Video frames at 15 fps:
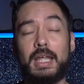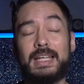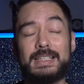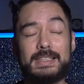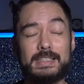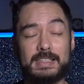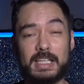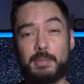
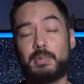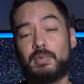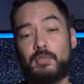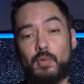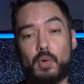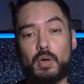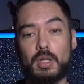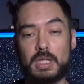except
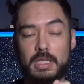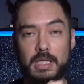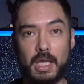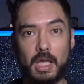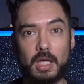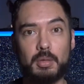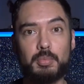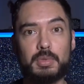for the
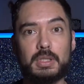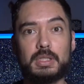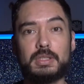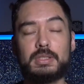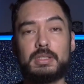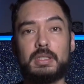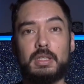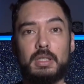
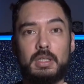ambient